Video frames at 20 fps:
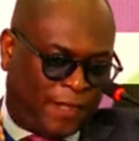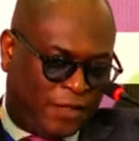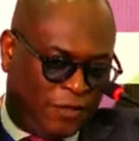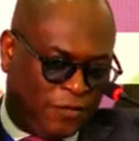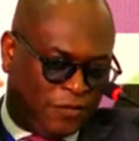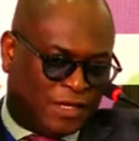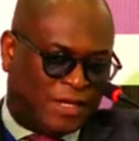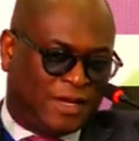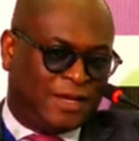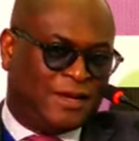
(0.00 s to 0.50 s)

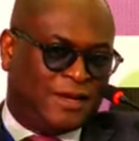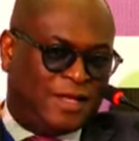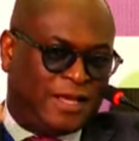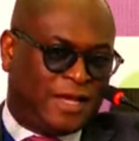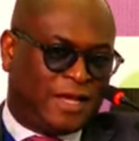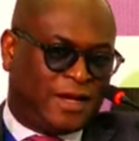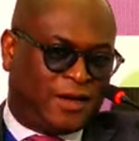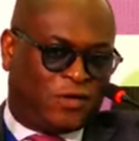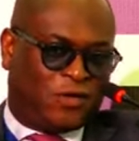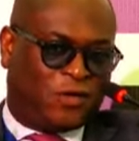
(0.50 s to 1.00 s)
You can
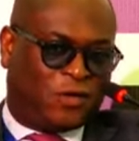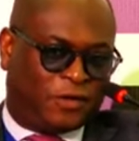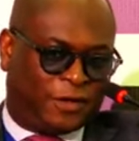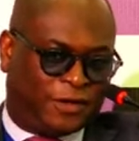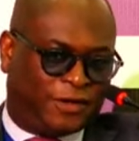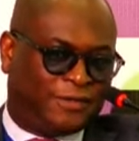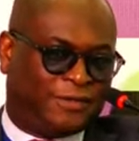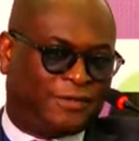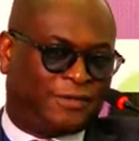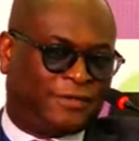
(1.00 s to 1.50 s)
layer
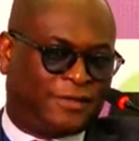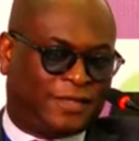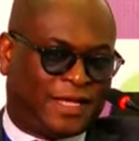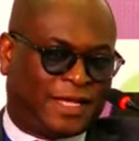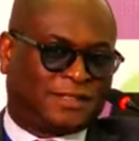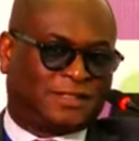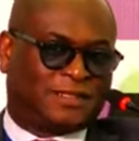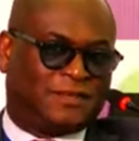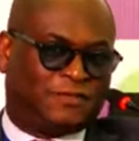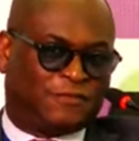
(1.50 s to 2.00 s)
on
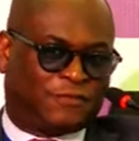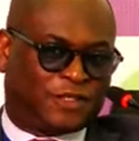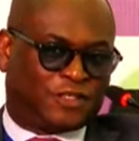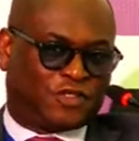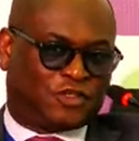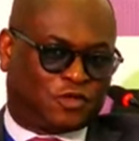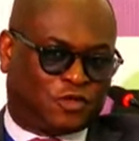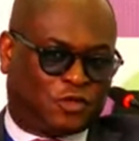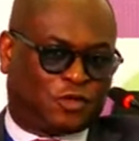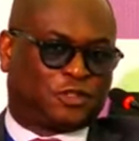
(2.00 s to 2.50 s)
that
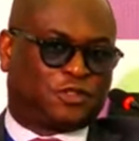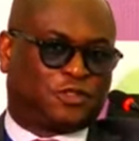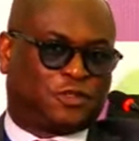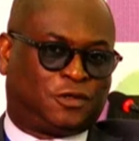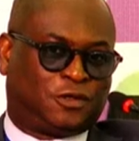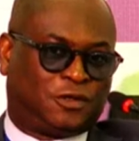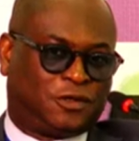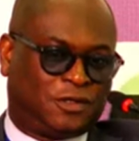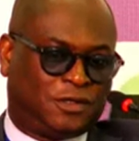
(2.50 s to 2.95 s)
infrastructure